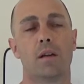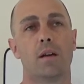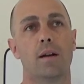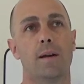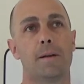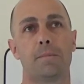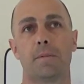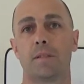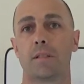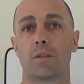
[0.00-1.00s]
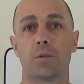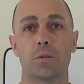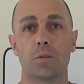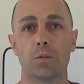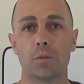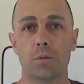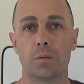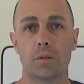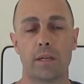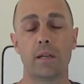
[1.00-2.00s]
Is it
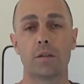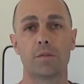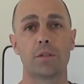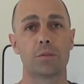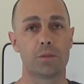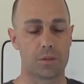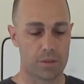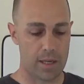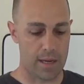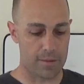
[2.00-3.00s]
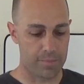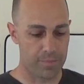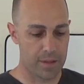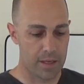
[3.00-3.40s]
through interviews, okay?